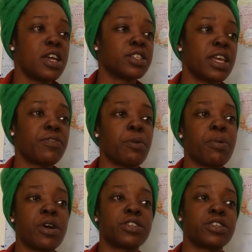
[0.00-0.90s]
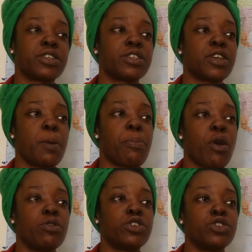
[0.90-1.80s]
So if a person's
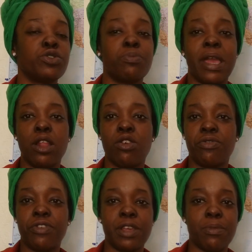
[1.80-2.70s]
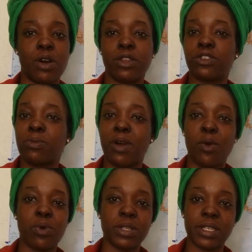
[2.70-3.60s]
approached you, male or female, doesn't
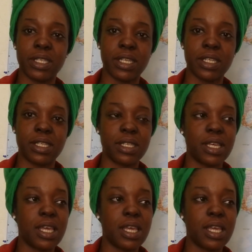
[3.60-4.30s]
matter what this is,